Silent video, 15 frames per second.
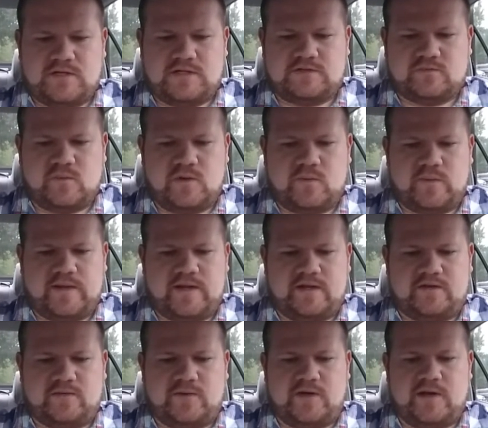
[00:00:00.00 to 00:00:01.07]
that's one way
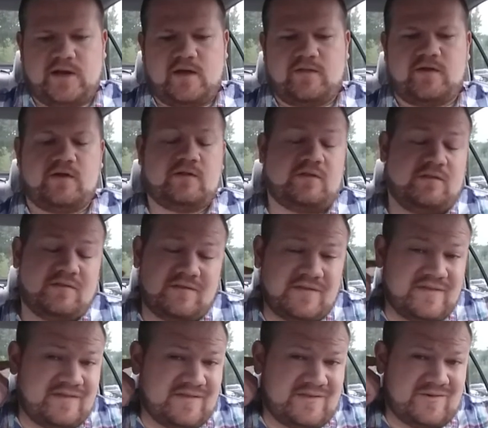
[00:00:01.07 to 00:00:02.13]
to do it. Now there,
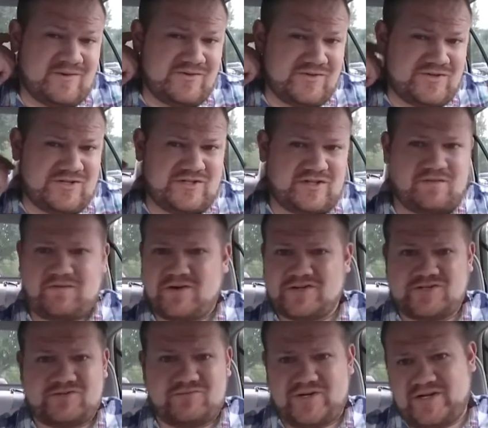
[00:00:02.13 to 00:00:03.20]
those are just the
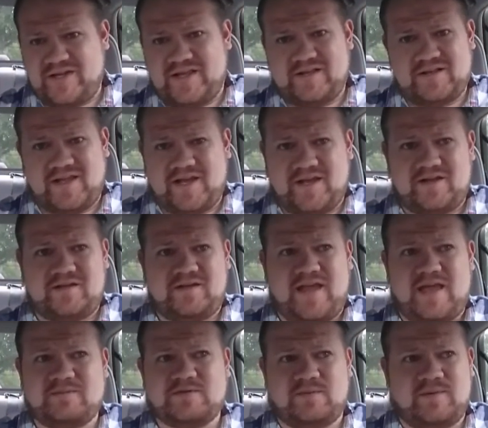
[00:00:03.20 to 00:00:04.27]
first three that like
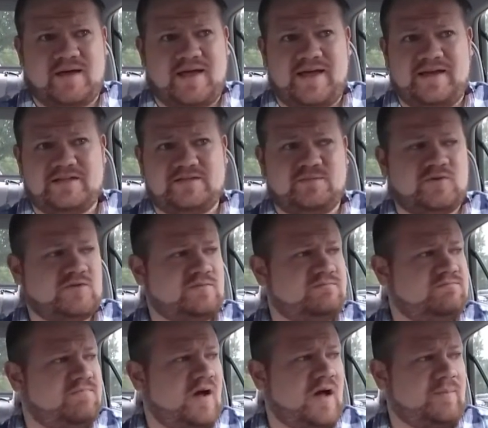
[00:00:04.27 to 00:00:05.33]
came to mind as the
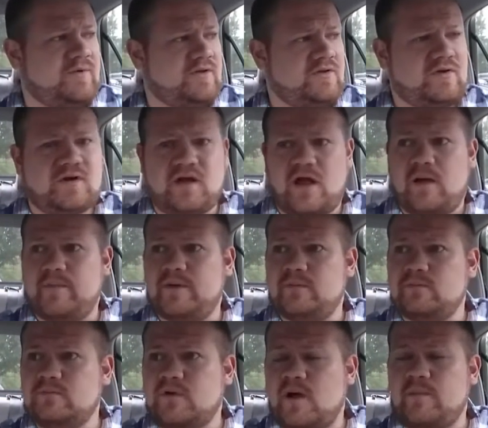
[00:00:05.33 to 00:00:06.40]
most popular or
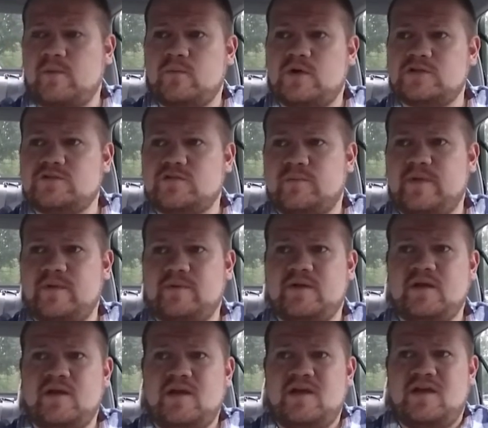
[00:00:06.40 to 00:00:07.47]
common common ones for me.
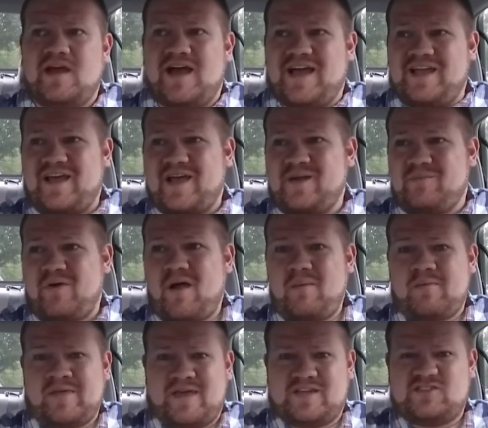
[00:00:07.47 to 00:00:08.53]
But I, I could
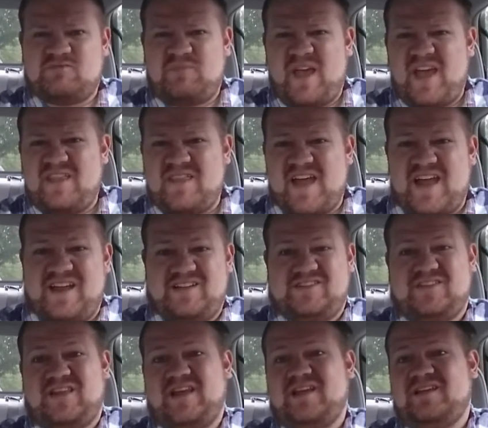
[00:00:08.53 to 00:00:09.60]
probably expand that
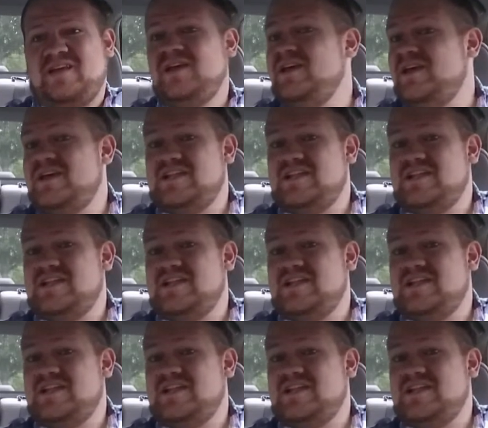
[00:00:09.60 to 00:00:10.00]
into like